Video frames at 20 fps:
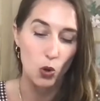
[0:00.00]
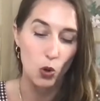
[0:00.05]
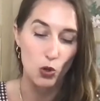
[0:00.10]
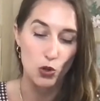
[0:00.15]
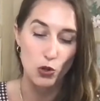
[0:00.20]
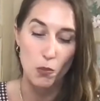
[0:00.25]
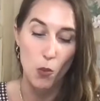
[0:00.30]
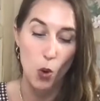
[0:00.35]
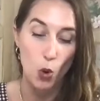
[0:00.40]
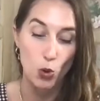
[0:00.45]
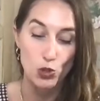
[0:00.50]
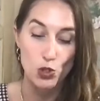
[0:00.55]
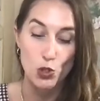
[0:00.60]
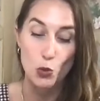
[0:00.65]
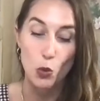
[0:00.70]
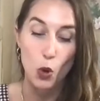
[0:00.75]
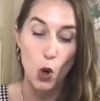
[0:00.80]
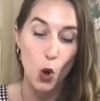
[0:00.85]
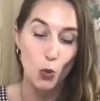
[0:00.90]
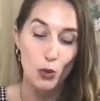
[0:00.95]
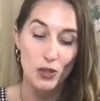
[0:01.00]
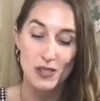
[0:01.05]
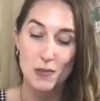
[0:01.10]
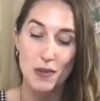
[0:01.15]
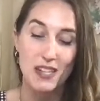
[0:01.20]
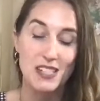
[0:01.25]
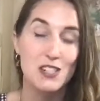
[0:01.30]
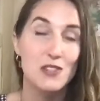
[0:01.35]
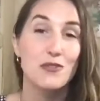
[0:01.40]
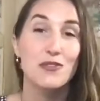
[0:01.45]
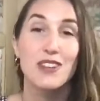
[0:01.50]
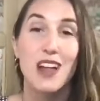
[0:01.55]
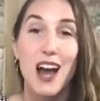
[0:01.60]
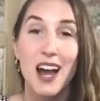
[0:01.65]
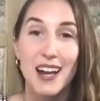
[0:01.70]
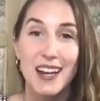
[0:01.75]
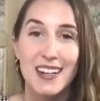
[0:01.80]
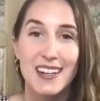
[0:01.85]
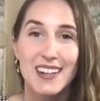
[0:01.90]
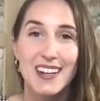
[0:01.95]
or the mold. You were always made to
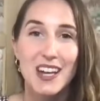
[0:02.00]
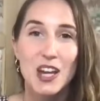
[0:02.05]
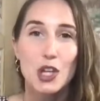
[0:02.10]
fly.